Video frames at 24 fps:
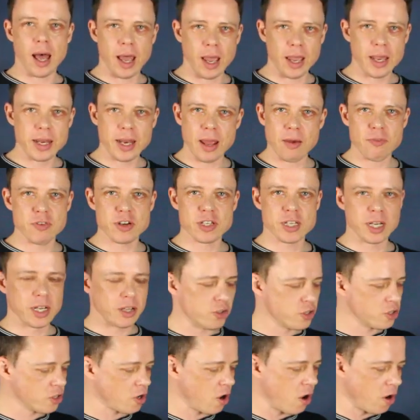in every single
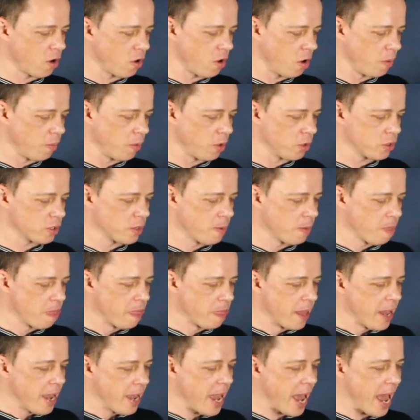song almost.
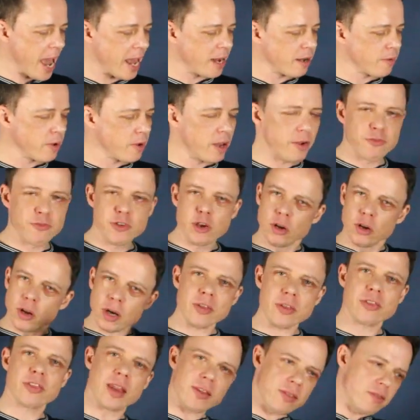And if you look
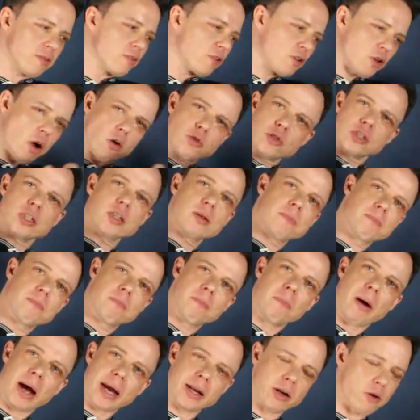at them, go to the
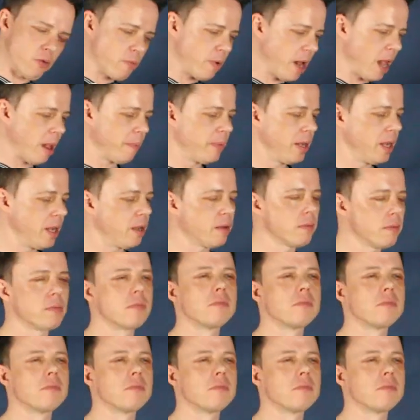minor realm here.